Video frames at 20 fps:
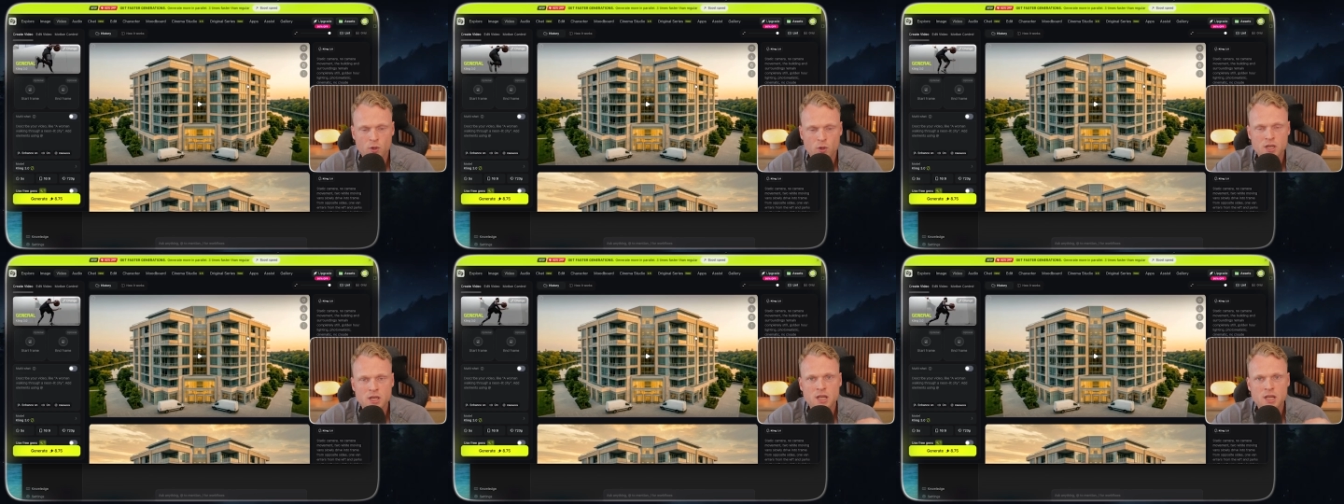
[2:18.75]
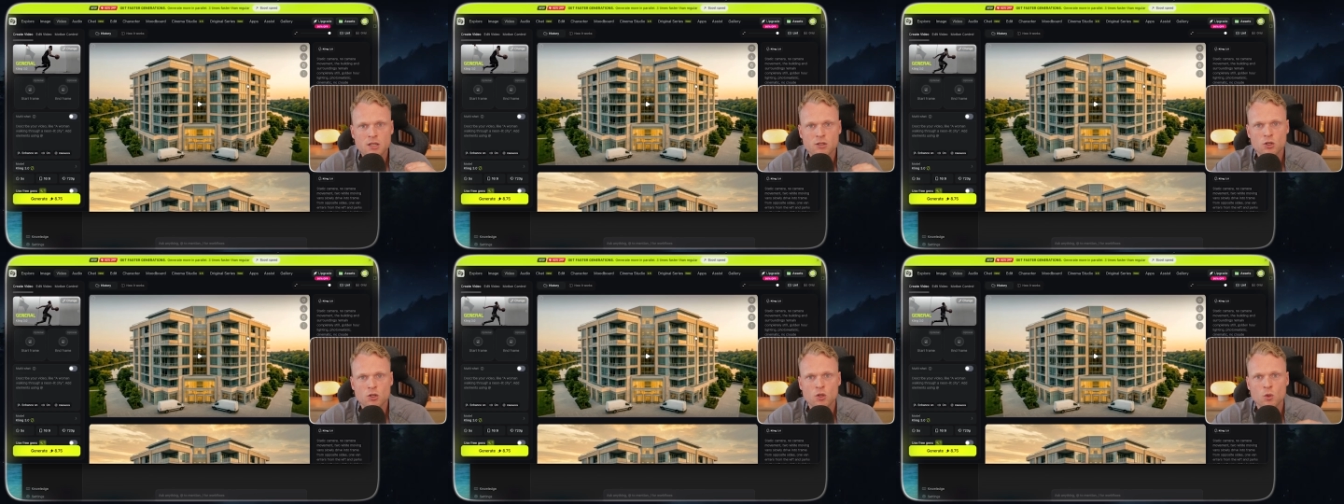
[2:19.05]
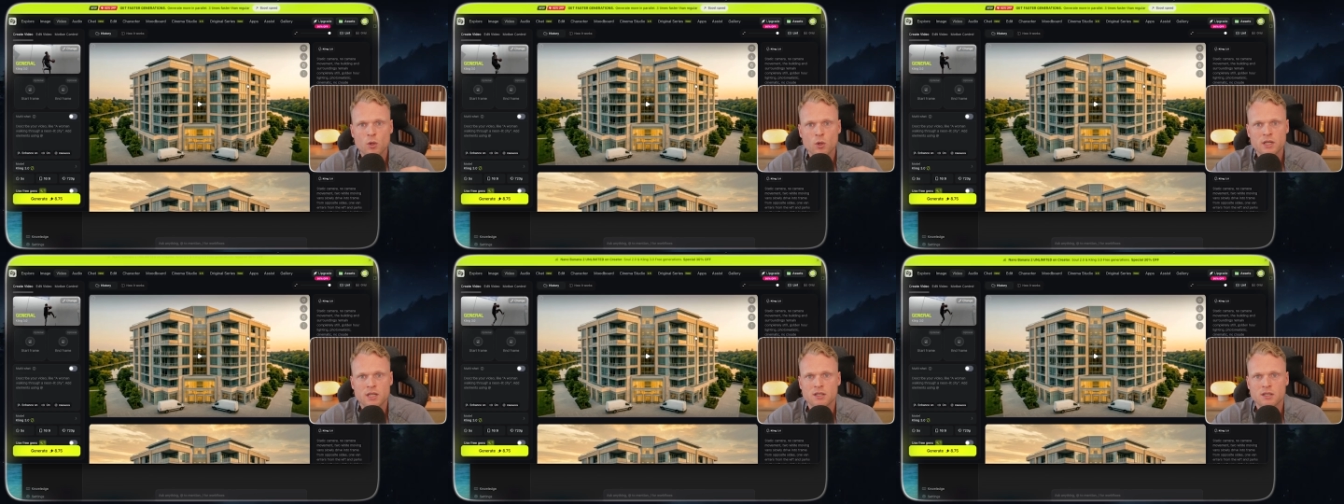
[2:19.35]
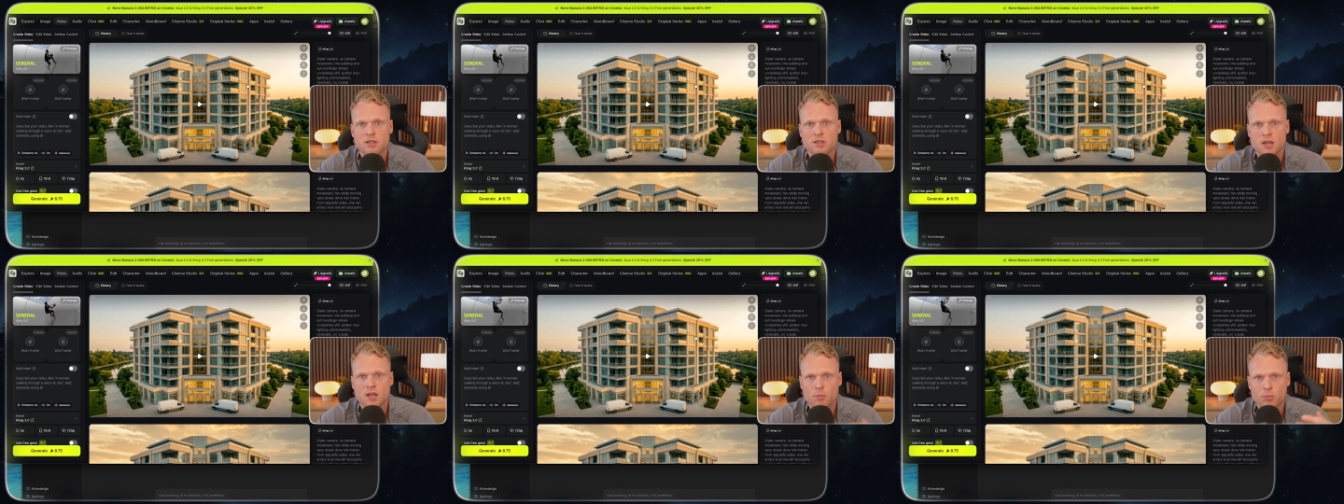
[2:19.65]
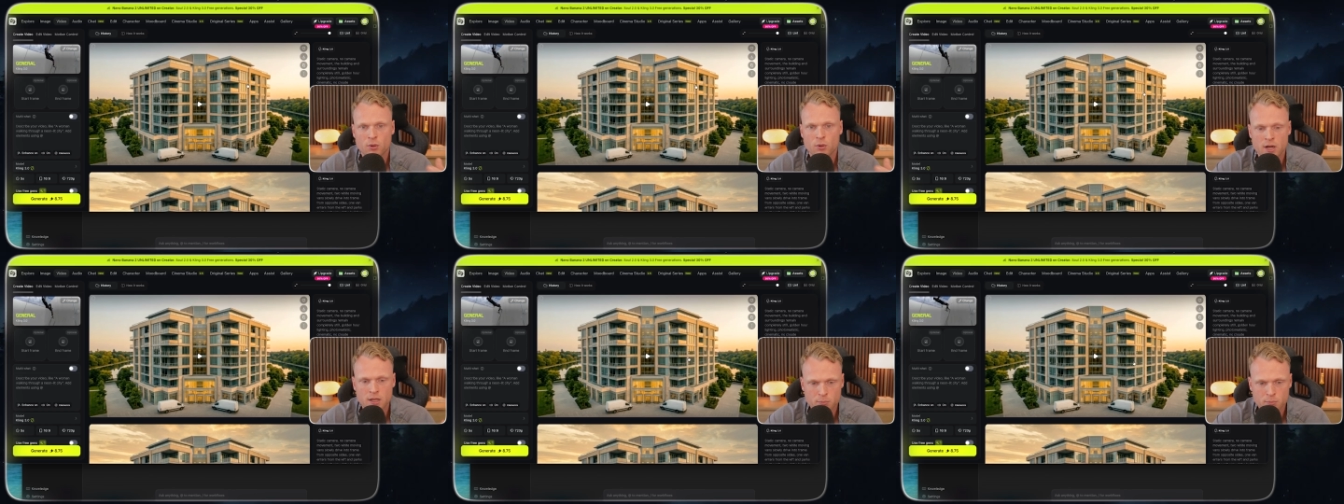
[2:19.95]
We need to do it in
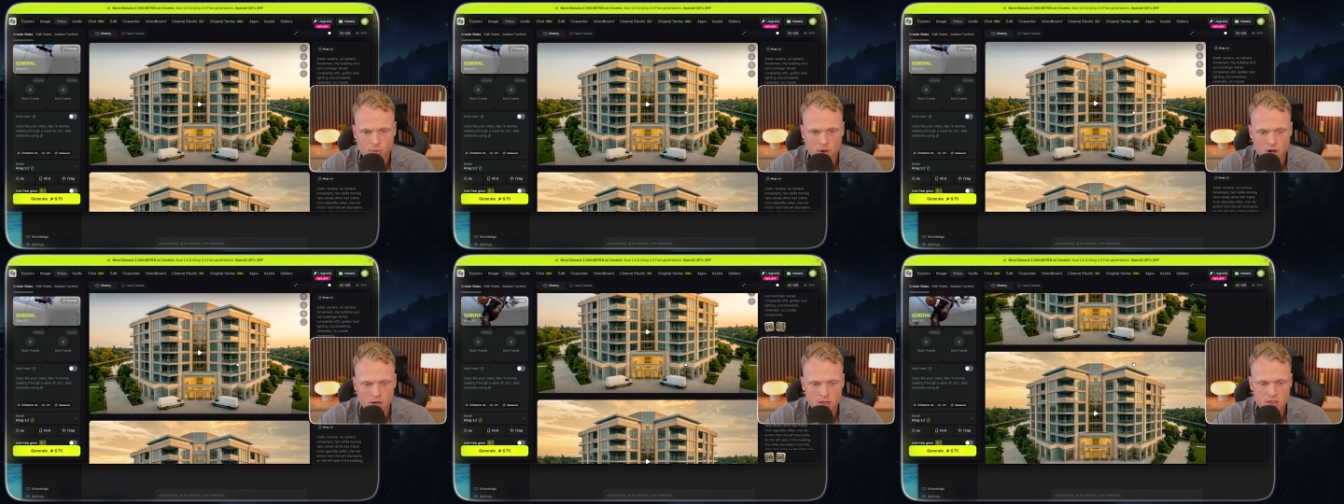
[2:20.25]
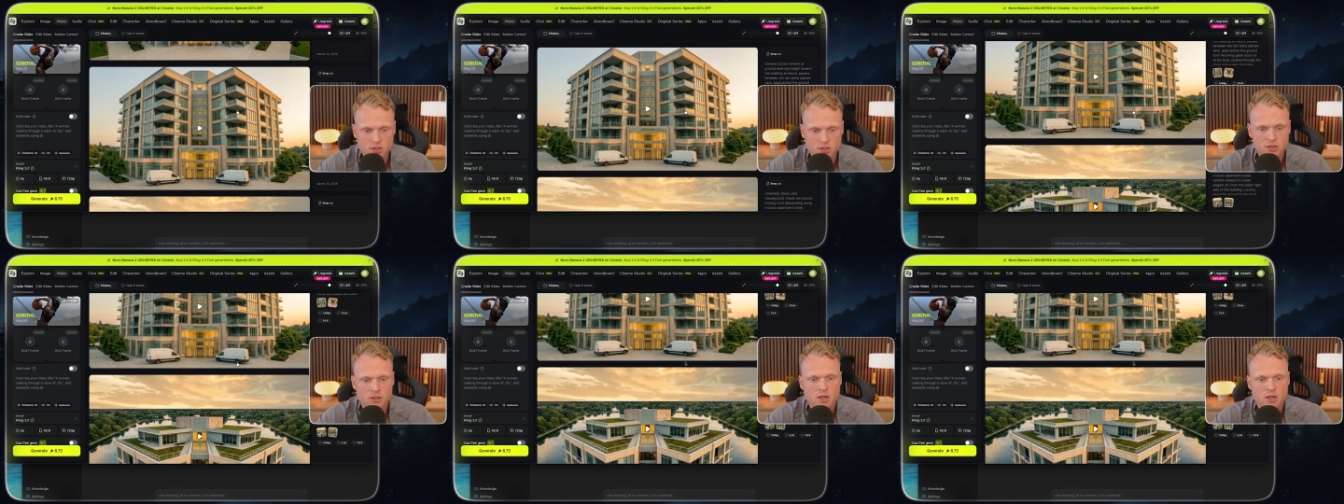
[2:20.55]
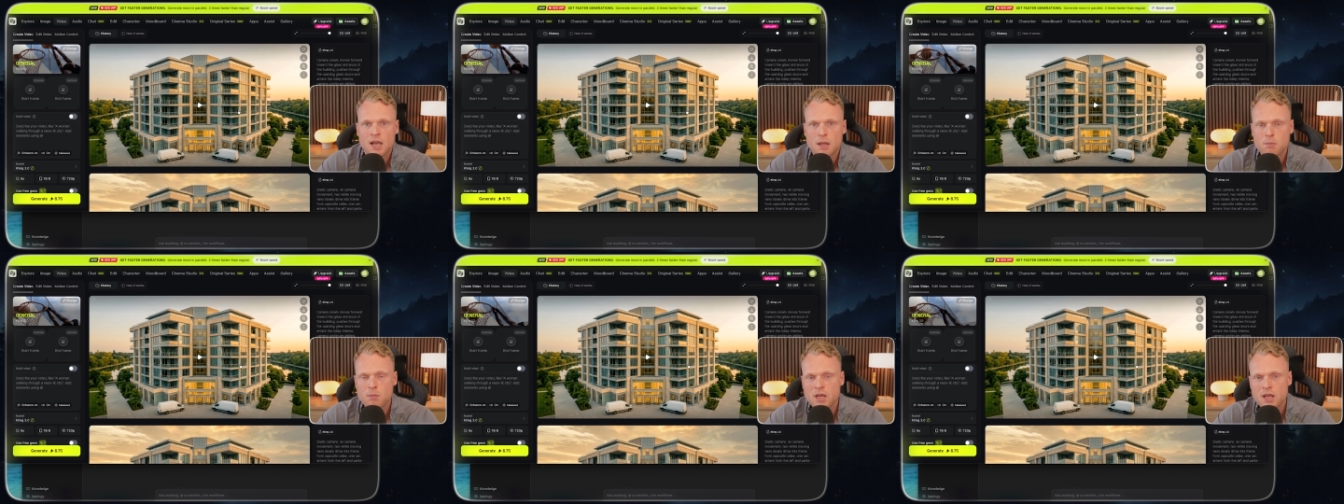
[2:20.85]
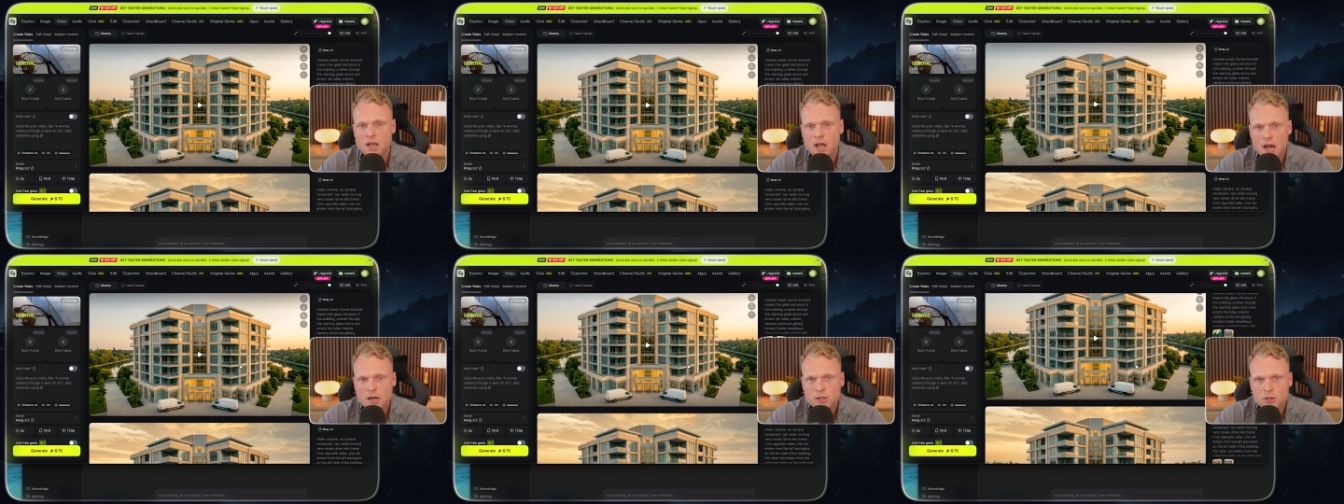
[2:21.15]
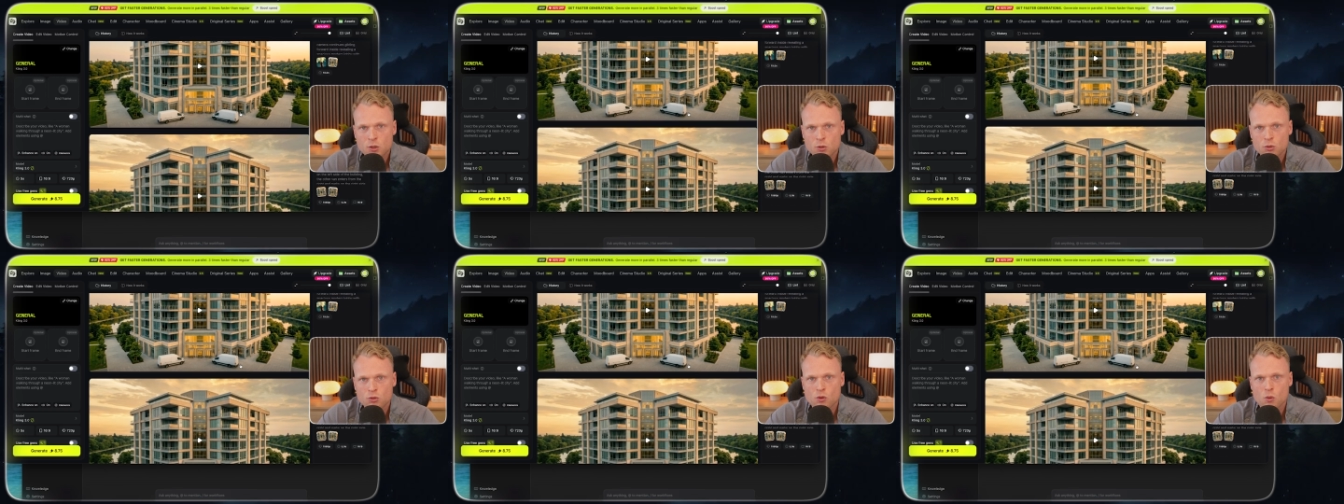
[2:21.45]
separate parts. Let me guide
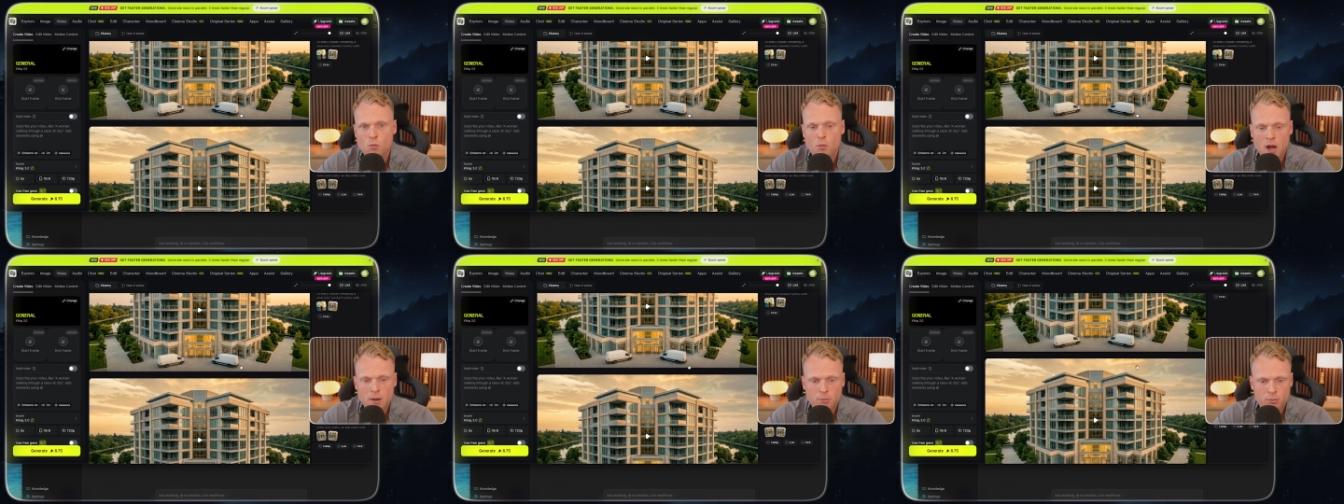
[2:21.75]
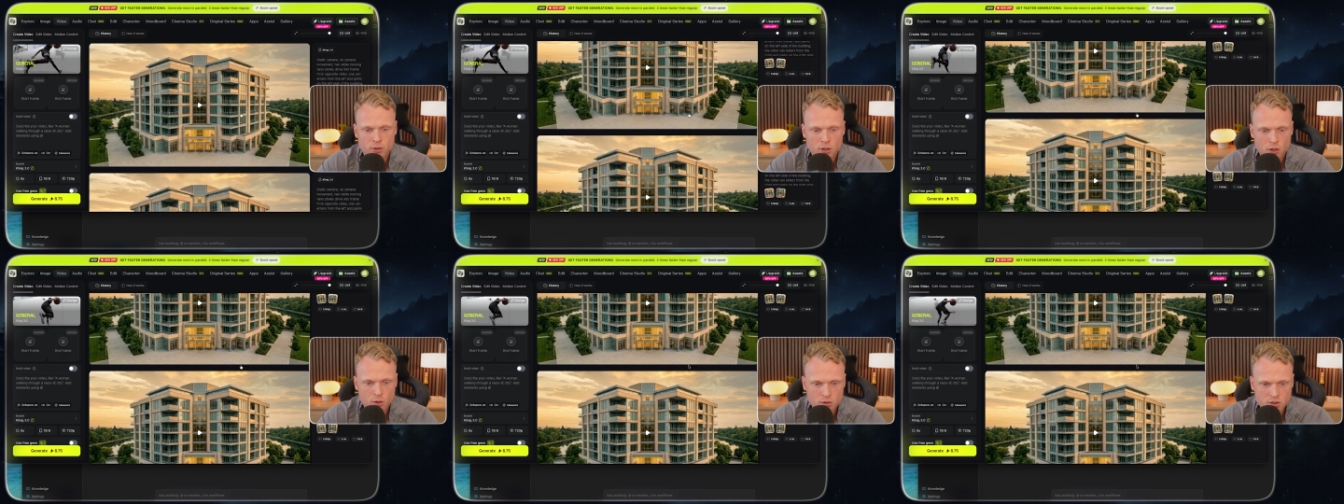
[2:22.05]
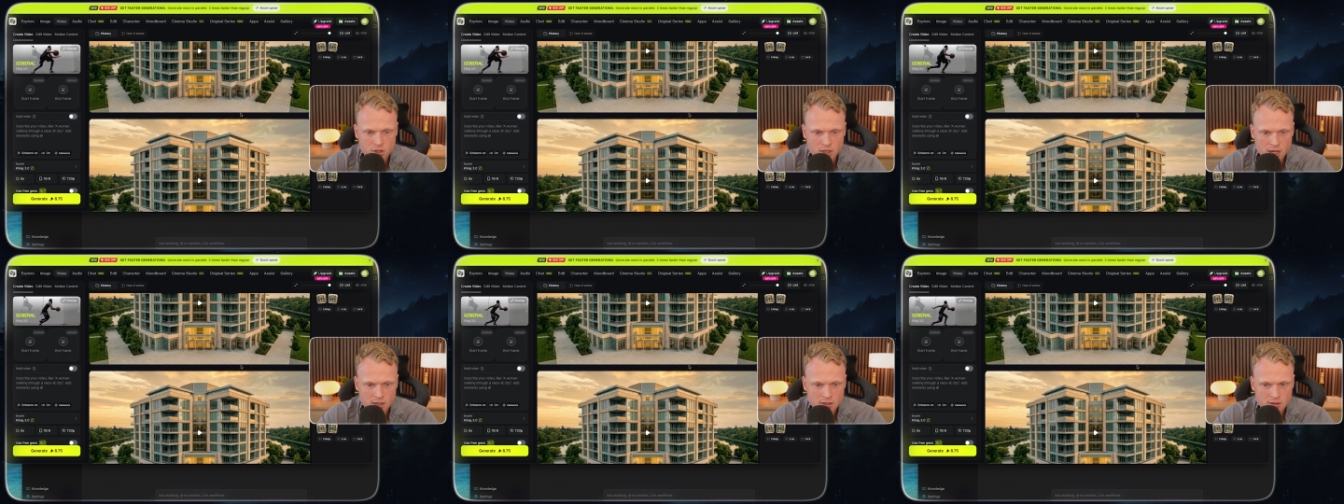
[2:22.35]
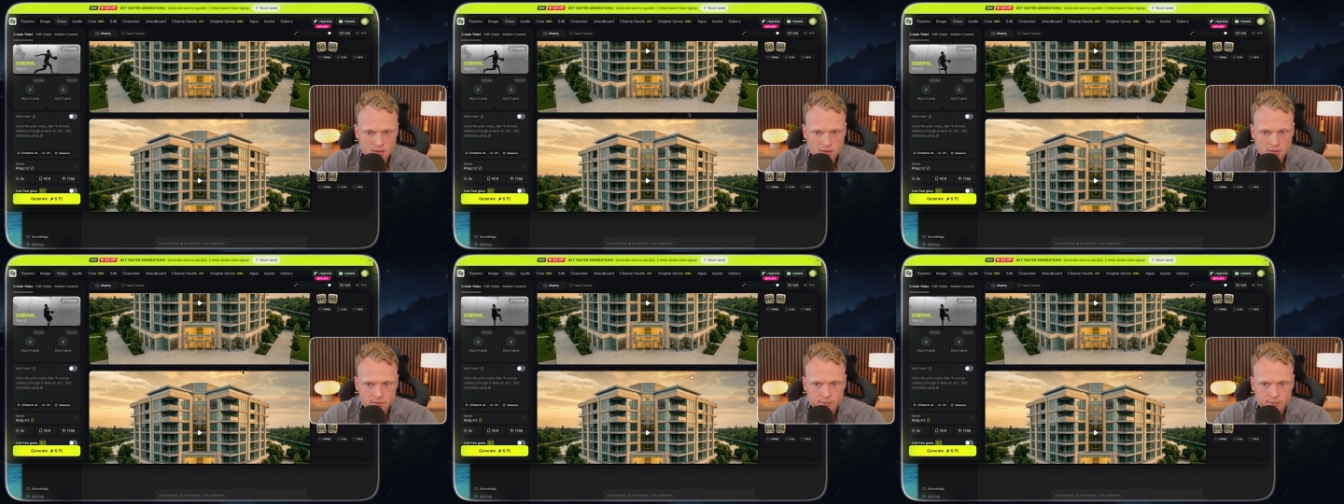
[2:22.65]
you to my process.